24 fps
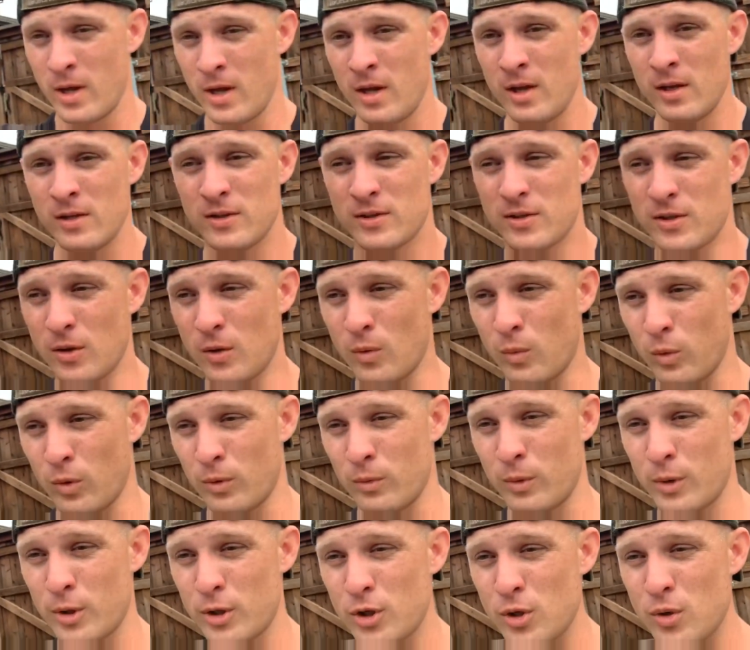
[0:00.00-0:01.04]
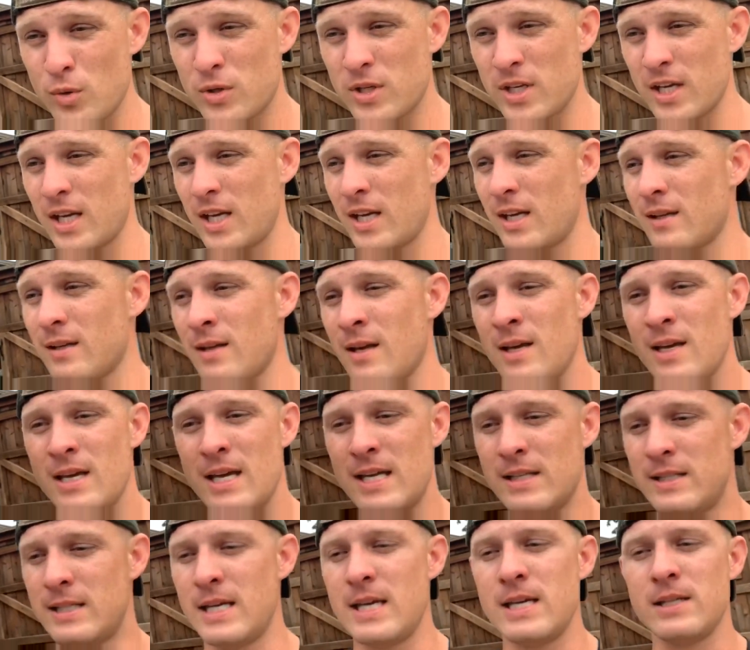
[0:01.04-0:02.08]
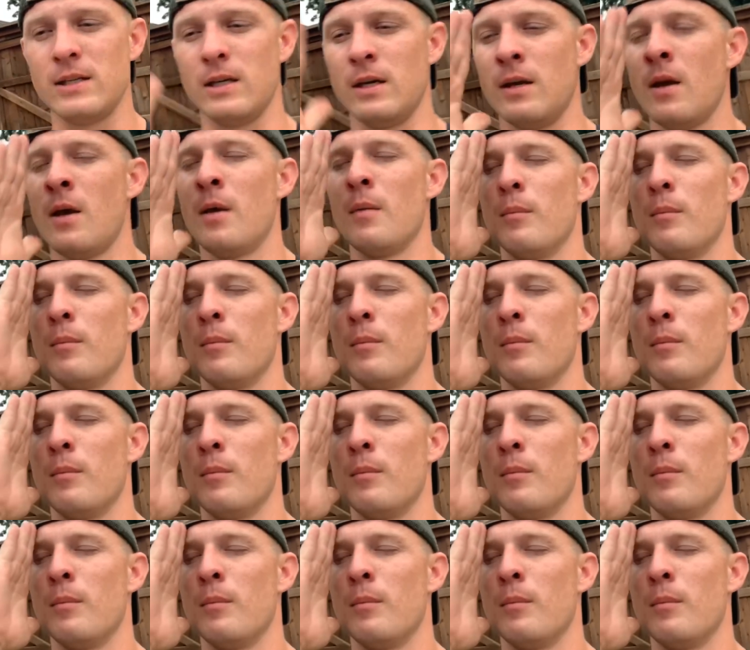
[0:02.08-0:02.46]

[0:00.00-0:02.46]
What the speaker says: So we're reducing it. It's easy,